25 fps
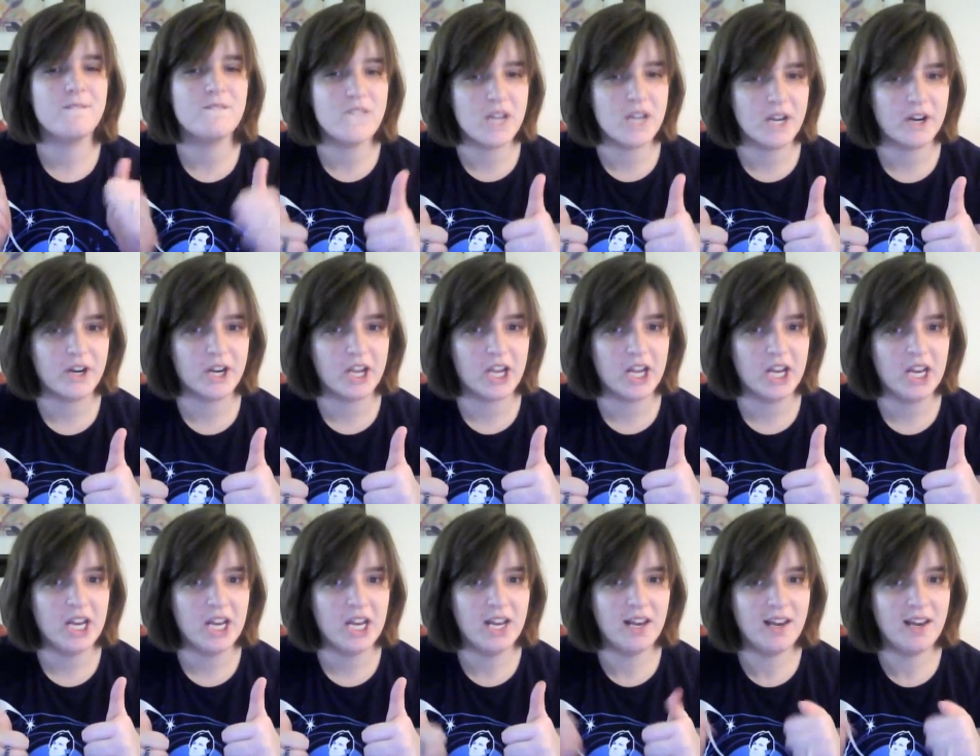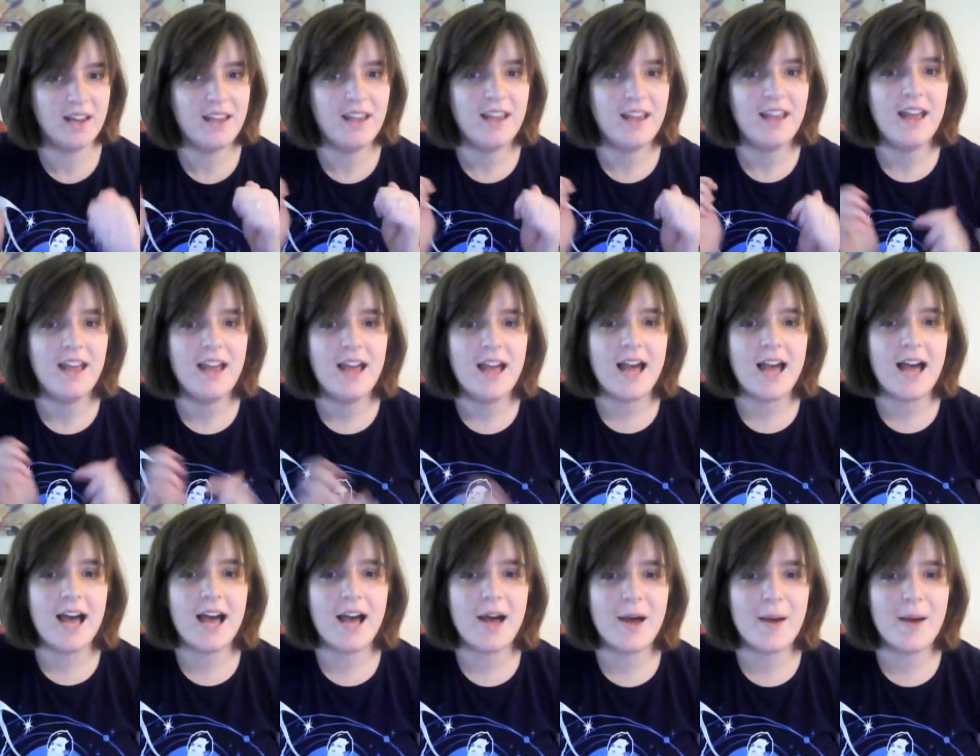Very good.
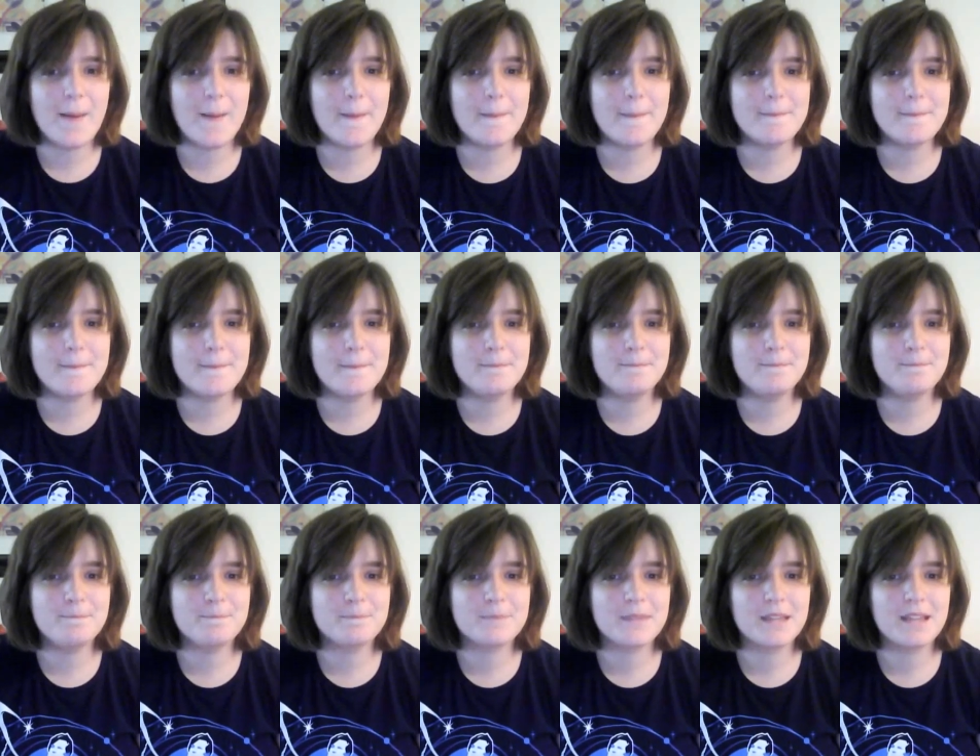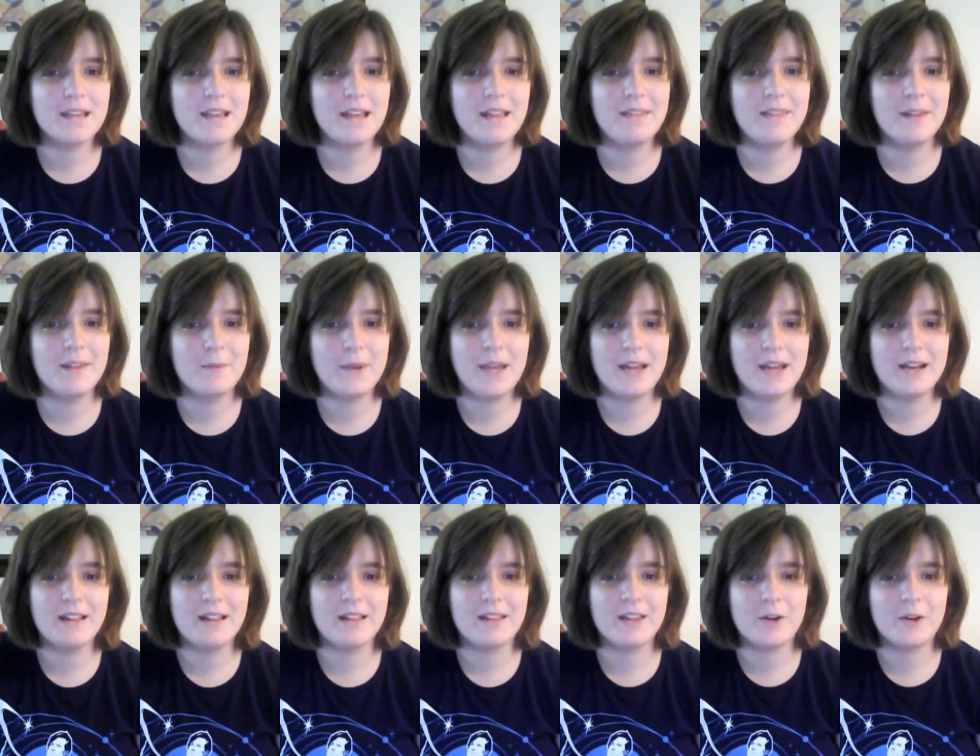Um, and then we
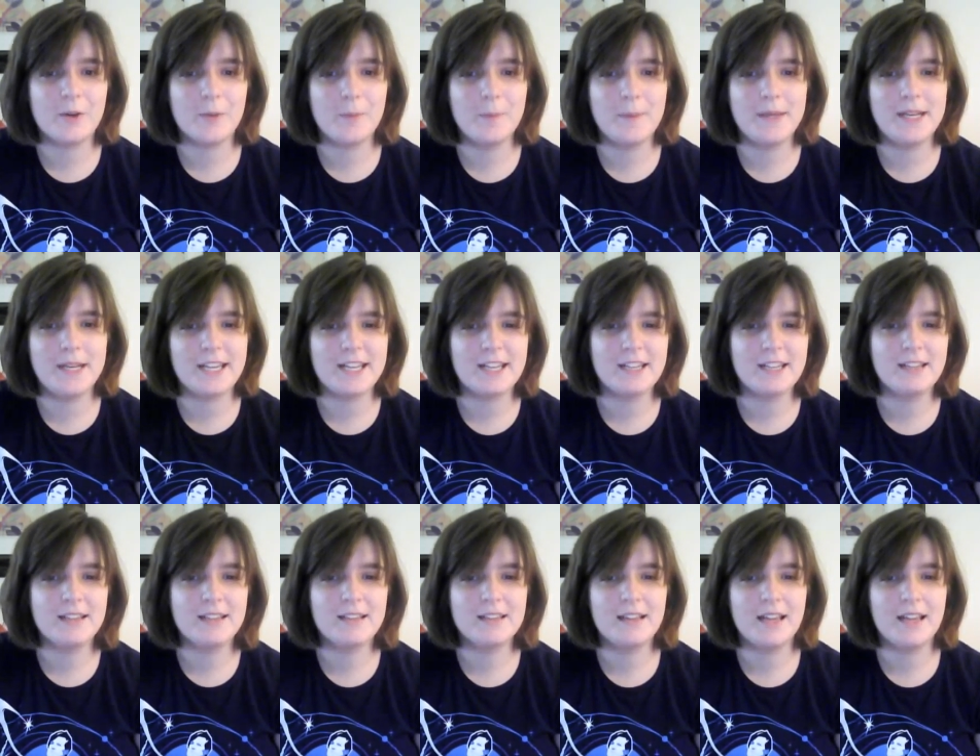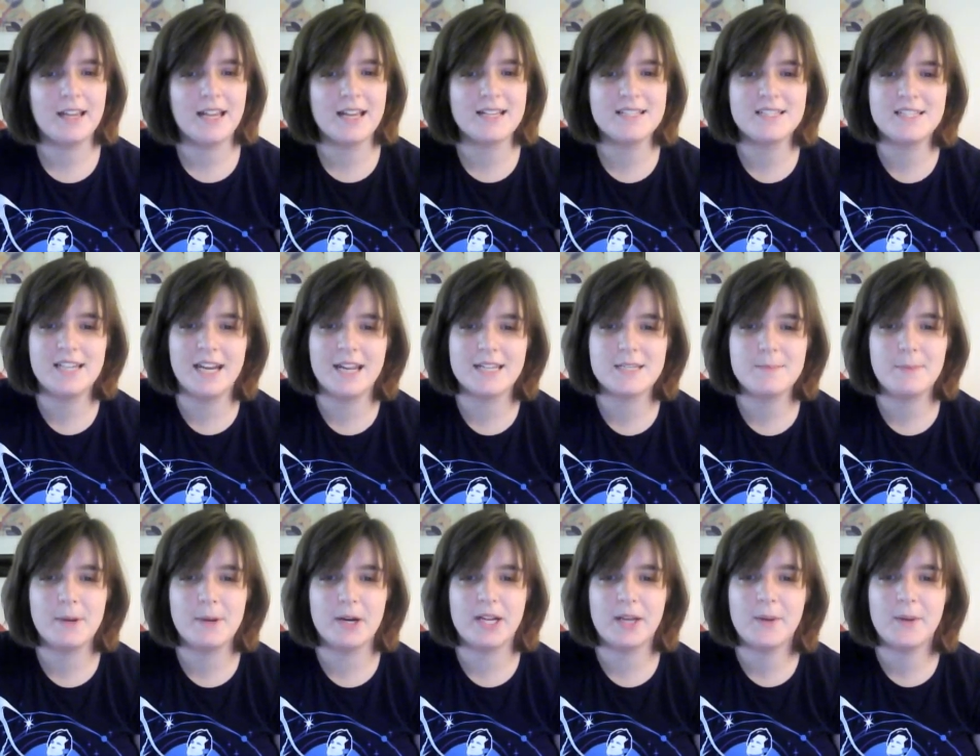had a little mini, I guess, dance
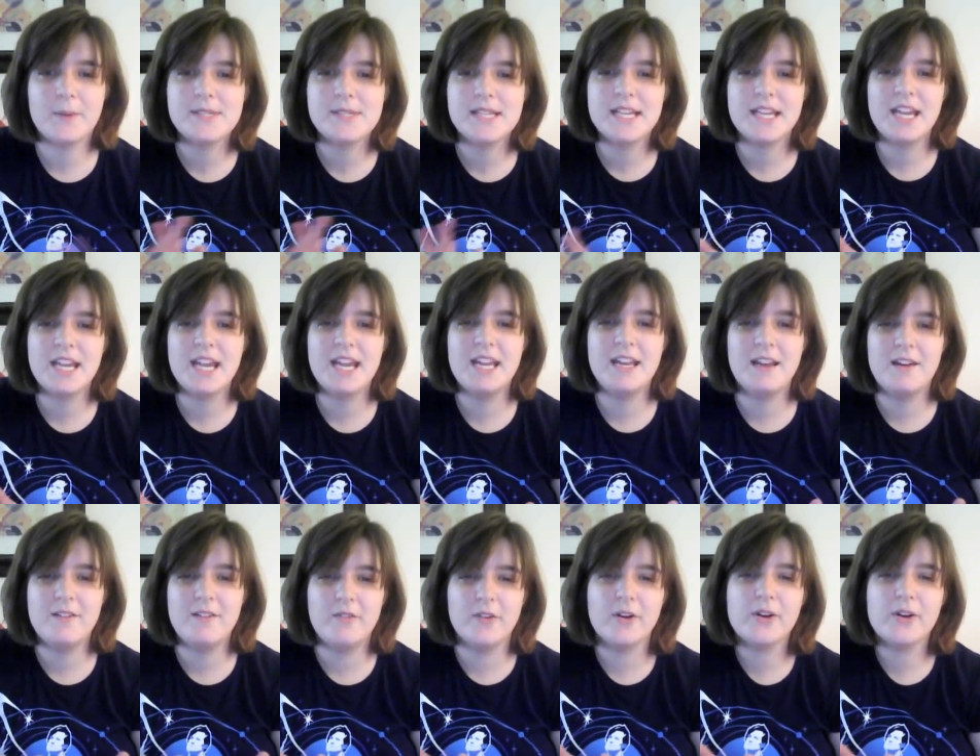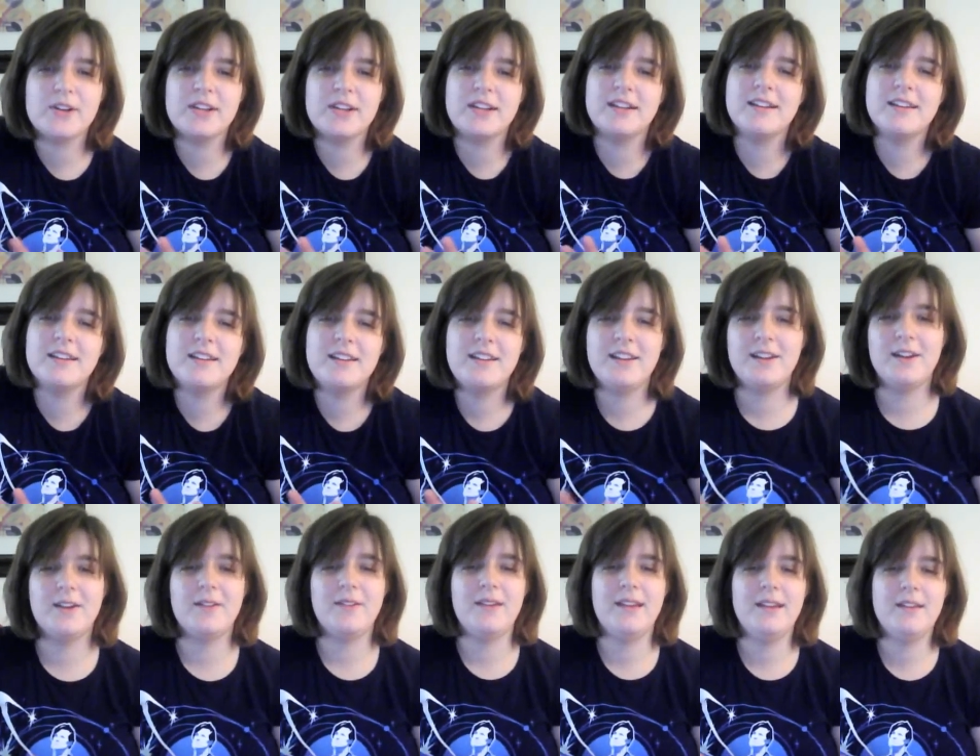party. It was like inadvertent, you
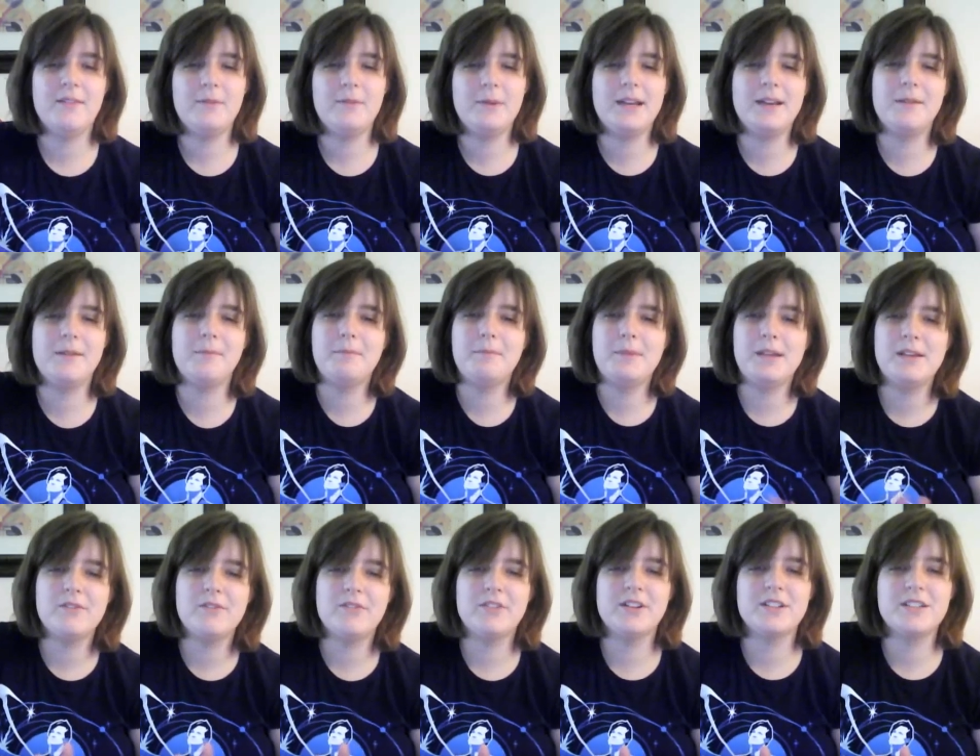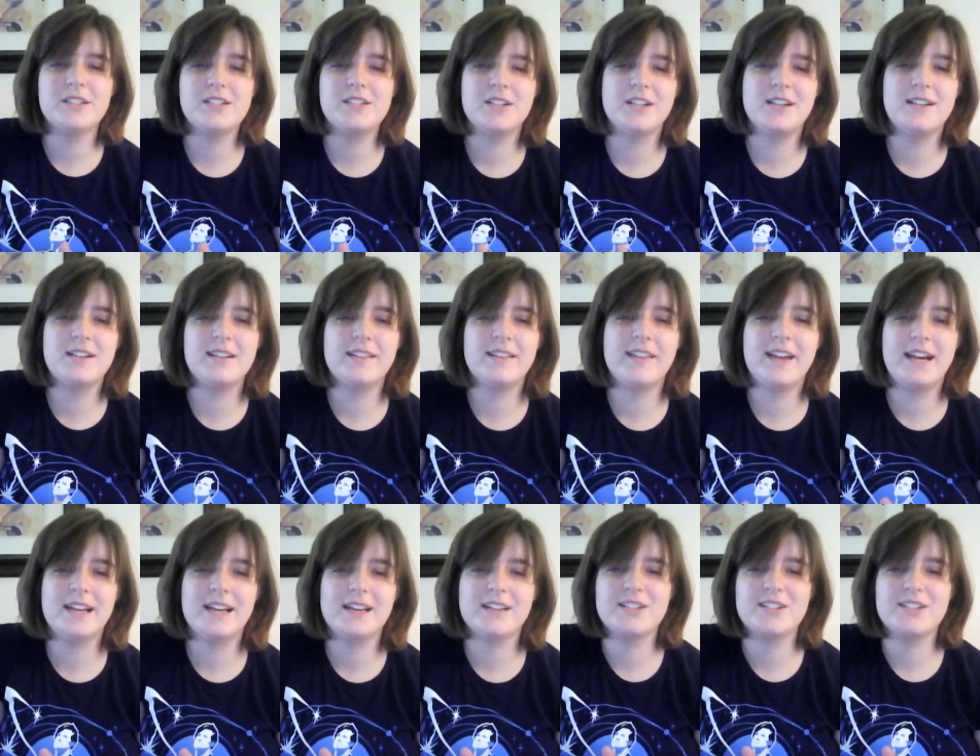know, like we didn't mean for it to turn into that.